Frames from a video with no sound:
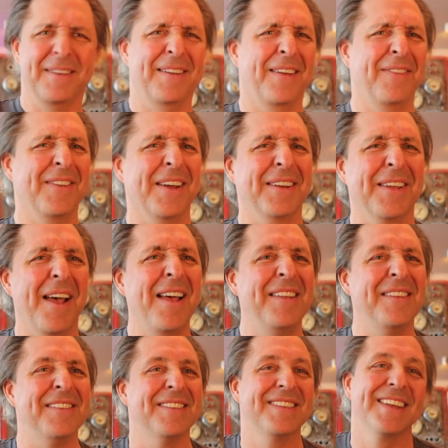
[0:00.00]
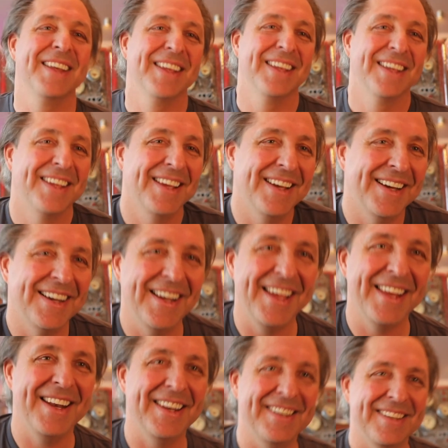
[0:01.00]
I've got guns,"
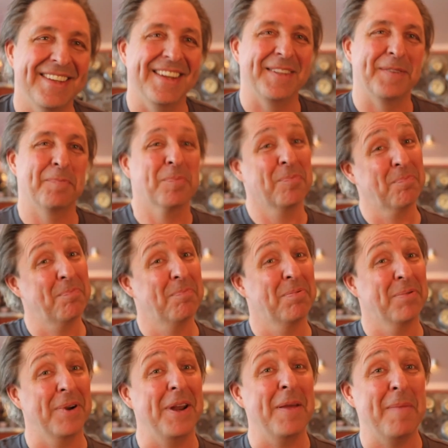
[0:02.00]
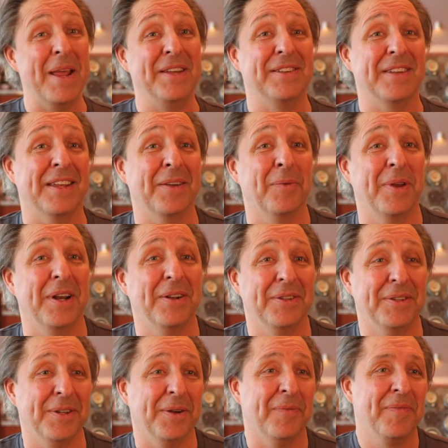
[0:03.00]
and it's pretty amazing what
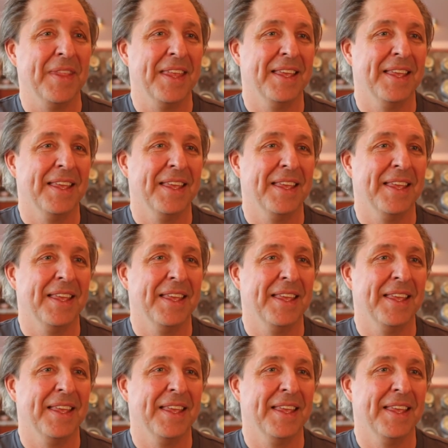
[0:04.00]
it'll do.